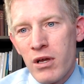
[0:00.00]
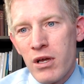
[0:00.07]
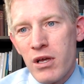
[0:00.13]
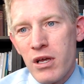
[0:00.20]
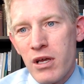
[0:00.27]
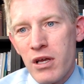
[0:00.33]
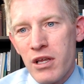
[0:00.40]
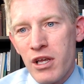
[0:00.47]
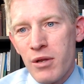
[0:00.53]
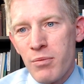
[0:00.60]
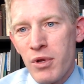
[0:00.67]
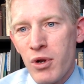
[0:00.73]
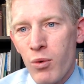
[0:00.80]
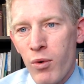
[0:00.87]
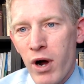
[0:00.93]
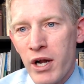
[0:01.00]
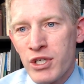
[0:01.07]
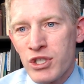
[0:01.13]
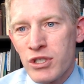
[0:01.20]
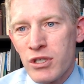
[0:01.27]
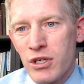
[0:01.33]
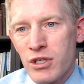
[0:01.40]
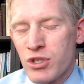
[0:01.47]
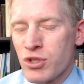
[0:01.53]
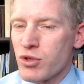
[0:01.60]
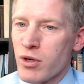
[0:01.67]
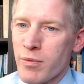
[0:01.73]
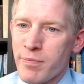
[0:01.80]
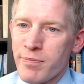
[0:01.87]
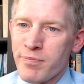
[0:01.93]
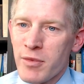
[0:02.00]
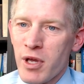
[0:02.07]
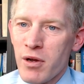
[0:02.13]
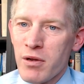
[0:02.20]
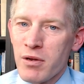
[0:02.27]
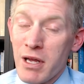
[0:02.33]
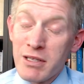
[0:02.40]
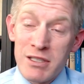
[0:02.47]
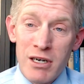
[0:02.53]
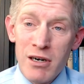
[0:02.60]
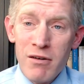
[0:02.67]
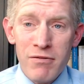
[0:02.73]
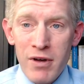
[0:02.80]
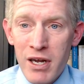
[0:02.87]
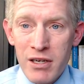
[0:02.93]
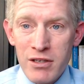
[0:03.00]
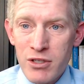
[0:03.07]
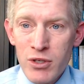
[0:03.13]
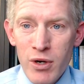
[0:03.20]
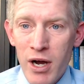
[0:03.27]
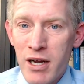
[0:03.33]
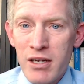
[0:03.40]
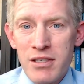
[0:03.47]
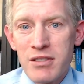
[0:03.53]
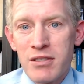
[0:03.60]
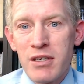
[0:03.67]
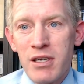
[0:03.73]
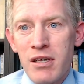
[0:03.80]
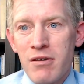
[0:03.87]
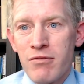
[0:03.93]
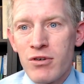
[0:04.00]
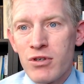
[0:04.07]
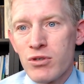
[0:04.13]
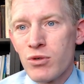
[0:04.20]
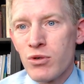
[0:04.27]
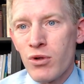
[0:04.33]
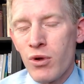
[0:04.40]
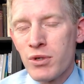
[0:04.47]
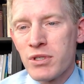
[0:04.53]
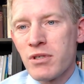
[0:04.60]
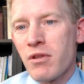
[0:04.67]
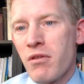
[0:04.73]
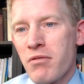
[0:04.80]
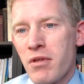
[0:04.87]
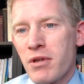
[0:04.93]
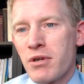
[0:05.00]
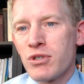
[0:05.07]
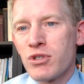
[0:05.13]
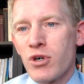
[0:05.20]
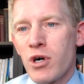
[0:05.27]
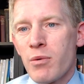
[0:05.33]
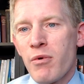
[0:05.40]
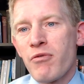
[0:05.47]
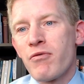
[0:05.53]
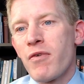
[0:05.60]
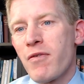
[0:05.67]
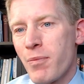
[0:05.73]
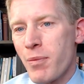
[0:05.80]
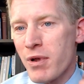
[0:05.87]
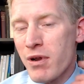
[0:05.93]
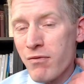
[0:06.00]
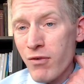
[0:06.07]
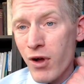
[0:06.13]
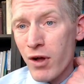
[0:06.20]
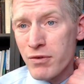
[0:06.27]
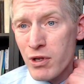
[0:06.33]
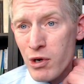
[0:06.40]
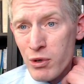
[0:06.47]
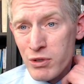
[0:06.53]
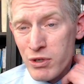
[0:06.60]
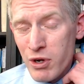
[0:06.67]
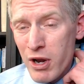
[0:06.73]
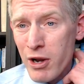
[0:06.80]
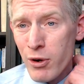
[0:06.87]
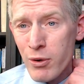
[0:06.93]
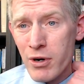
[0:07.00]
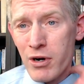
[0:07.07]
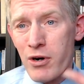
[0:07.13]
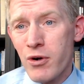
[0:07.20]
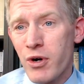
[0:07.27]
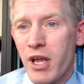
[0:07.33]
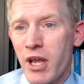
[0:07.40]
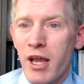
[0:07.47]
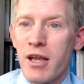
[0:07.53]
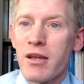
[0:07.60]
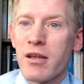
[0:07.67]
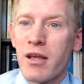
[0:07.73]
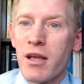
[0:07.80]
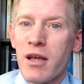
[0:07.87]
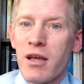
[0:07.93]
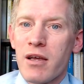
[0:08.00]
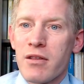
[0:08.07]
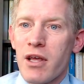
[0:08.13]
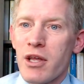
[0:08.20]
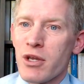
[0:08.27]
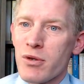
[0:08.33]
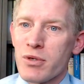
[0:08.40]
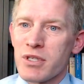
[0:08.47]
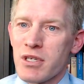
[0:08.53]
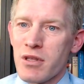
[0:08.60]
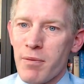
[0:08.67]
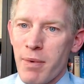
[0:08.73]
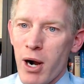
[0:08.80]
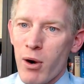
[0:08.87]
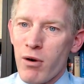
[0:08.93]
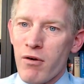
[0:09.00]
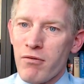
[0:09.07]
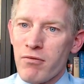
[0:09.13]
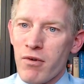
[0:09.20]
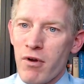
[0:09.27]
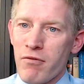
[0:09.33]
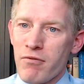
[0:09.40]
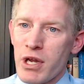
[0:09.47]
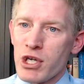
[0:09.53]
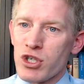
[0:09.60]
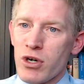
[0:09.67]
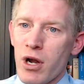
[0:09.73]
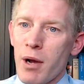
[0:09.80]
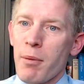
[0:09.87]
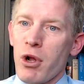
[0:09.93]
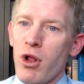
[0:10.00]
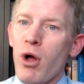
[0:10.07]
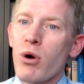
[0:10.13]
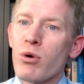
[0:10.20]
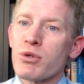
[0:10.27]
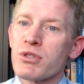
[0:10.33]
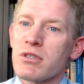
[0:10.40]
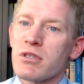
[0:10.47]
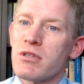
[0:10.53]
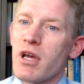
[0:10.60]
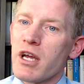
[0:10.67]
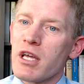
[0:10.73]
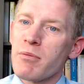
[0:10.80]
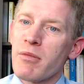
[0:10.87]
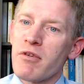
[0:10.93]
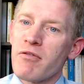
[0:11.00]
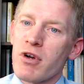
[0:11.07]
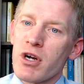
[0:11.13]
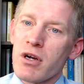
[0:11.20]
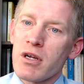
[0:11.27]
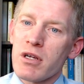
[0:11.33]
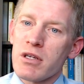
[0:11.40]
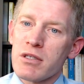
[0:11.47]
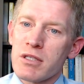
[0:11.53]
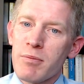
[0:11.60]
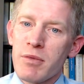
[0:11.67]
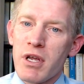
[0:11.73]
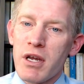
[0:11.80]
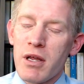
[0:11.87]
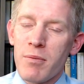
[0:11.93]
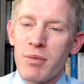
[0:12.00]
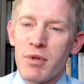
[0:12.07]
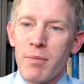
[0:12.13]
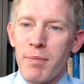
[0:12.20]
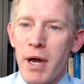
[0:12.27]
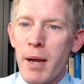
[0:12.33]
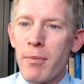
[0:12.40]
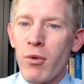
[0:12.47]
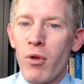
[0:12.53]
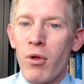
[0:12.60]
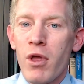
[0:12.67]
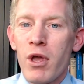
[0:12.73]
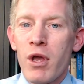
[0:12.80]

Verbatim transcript: it can be to watch a storm, you know, and, and terrifying too, honestly. If you're too close to the thunderstorm, if you've ever been involved in a tornado or a hurricane, then you see the power of, of nature up close, and that can be very intimidating. Bible